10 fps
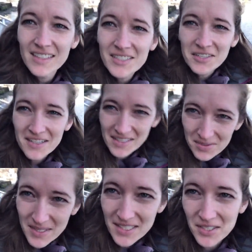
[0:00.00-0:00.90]
Turned out
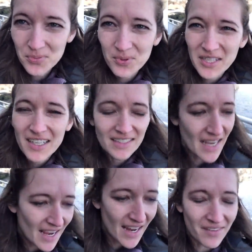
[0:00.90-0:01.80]
to be such a pretty
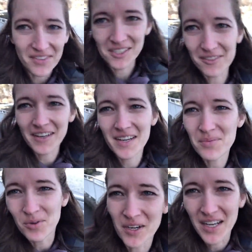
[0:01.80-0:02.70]
day after a rainy
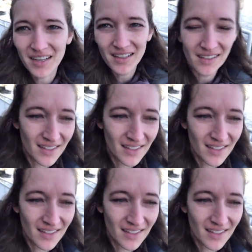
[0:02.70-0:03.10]
morning.